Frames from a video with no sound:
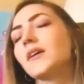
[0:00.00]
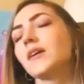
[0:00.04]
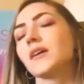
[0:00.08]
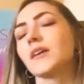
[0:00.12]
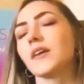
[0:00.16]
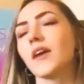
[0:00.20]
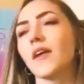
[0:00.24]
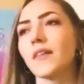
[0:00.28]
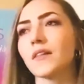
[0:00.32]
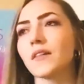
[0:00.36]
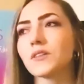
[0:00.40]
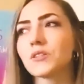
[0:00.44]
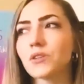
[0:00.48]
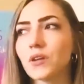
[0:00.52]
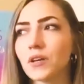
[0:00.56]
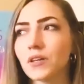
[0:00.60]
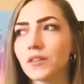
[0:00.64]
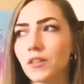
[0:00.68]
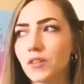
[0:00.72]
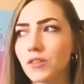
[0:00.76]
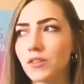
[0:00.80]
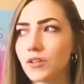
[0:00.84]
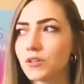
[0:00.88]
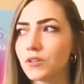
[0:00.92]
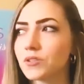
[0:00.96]
Yeah, that's great
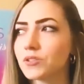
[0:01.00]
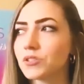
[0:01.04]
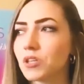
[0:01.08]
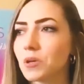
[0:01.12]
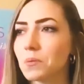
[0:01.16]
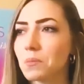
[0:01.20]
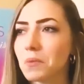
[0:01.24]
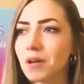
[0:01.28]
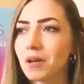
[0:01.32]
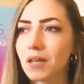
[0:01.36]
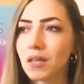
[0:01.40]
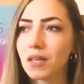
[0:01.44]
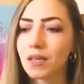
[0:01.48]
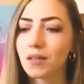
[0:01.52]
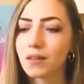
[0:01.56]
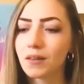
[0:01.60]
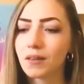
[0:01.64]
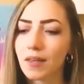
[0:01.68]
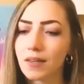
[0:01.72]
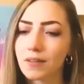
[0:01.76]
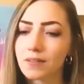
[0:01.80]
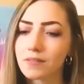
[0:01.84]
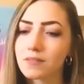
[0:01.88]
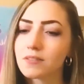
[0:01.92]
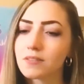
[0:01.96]
that there's so many
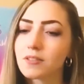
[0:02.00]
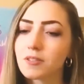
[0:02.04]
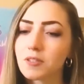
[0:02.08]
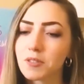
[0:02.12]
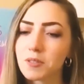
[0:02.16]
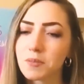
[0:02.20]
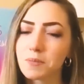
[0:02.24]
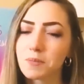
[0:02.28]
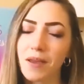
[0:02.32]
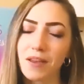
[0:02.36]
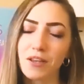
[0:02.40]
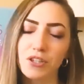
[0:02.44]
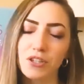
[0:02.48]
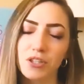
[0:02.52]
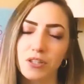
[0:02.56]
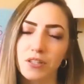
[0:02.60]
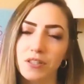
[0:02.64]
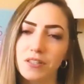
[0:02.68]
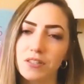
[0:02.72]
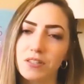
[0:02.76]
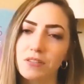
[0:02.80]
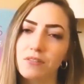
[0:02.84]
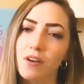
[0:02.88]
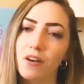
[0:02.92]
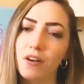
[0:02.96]
like
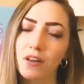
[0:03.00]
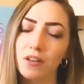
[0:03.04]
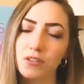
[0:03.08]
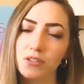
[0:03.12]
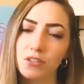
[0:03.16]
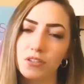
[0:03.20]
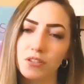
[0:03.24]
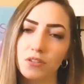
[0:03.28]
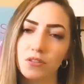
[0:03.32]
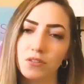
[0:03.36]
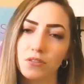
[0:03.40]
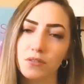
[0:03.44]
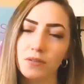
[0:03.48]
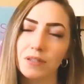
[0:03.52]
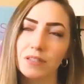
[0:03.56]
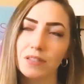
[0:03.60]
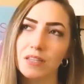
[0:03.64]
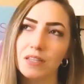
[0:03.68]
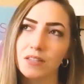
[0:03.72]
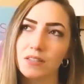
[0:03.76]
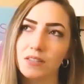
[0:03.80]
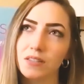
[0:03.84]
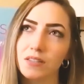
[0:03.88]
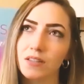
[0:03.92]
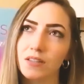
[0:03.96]
specialists around it too, because
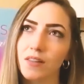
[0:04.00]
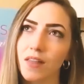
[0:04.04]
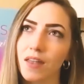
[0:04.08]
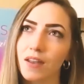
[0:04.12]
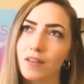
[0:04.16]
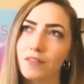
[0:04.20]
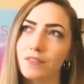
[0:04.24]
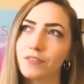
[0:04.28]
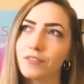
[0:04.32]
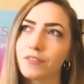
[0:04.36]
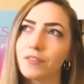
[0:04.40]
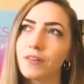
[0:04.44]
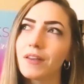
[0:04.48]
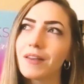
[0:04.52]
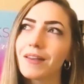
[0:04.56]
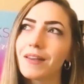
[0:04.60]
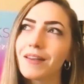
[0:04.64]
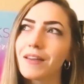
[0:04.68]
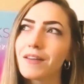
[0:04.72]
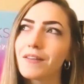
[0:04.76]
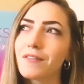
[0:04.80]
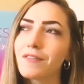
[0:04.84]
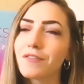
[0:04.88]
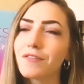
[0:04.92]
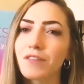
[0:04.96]
I see a lot of
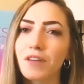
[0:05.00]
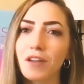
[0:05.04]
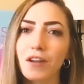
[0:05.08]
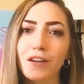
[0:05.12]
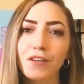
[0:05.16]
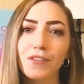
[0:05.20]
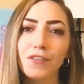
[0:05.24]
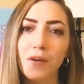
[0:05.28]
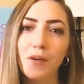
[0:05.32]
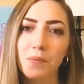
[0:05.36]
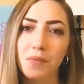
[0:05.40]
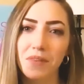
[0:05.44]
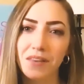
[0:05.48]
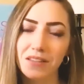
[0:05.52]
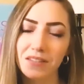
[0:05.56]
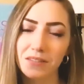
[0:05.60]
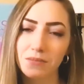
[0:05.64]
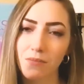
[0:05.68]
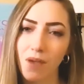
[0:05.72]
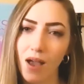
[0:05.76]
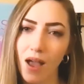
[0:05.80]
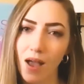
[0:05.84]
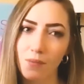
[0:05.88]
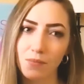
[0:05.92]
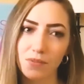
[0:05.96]
fear from these
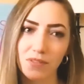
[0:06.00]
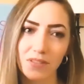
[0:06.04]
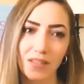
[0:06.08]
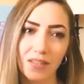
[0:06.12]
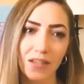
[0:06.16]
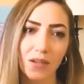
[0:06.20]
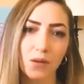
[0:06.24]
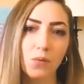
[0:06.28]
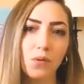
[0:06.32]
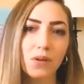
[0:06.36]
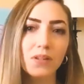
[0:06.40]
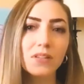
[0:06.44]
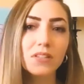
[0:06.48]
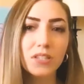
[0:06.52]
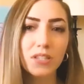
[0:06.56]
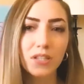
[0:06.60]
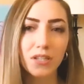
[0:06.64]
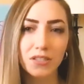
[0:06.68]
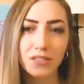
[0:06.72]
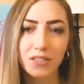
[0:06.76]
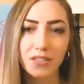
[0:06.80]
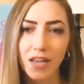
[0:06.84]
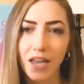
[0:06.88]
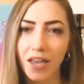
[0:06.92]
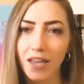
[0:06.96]
moms, like once
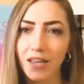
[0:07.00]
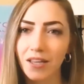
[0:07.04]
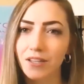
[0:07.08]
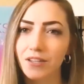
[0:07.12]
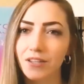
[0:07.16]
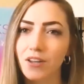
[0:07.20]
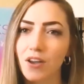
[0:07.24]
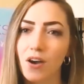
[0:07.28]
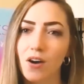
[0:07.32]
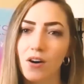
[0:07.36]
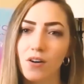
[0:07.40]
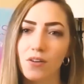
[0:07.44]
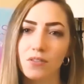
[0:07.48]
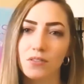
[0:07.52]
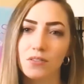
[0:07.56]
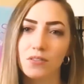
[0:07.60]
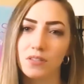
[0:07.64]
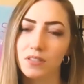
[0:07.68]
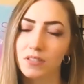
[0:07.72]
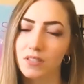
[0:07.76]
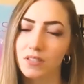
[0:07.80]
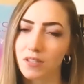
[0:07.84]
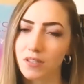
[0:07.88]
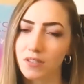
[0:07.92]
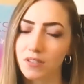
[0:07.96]
they're
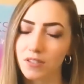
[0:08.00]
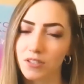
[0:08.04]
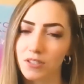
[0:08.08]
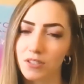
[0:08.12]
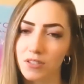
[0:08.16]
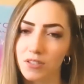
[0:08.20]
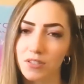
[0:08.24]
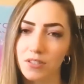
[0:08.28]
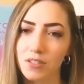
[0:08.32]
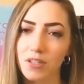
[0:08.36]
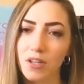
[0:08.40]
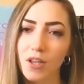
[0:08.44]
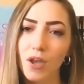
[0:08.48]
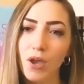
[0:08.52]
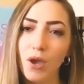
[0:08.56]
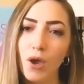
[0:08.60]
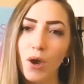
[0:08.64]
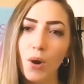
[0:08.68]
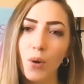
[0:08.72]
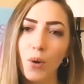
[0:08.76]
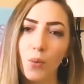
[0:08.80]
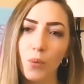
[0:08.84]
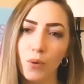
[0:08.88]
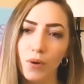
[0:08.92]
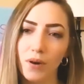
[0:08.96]
diagnosed and just
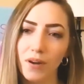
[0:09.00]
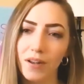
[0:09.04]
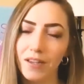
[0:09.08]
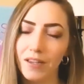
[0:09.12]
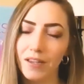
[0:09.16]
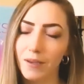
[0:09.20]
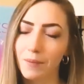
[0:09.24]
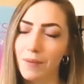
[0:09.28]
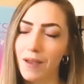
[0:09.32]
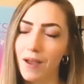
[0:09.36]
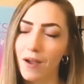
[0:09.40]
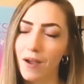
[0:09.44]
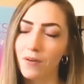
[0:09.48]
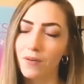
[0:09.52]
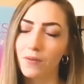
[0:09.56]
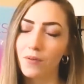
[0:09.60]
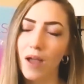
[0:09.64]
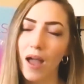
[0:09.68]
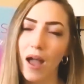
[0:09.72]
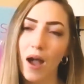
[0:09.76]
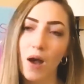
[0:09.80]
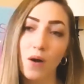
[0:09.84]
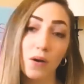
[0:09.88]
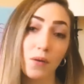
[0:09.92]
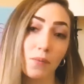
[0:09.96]
worrying about
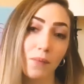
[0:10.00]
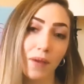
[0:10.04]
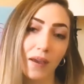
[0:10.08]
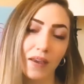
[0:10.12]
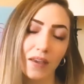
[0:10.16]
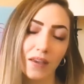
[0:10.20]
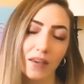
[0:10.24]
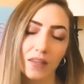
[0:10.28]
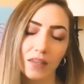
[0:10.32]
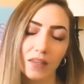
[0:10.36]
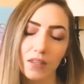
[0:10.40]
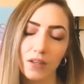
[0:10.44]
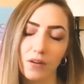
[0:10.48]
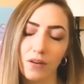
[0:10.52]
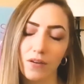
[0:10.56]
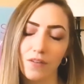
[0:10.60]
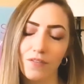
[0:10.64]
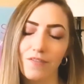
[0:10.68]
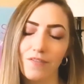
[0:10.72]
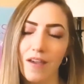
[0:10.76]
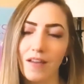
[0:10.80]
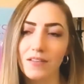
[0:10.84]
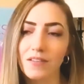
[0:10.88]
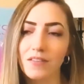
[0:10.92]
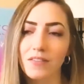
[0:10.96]
how it might,
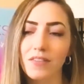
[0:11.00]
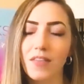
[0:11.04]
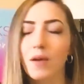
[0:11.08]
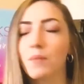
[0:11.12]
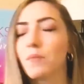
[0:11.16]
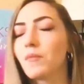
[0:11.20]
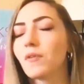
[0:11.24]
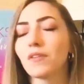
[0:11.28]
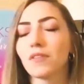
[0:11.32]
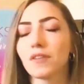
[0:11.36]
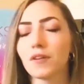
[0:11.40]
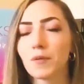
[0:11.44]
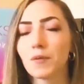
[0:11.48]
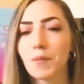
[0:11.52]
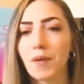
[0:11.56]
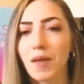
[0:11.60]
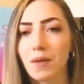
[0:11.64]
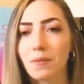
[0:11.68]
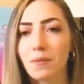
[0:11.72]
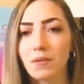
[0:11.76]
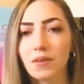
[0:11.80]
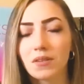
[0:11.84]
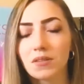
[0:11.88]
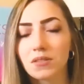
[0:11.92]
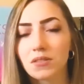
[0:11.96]
affect them or their baby.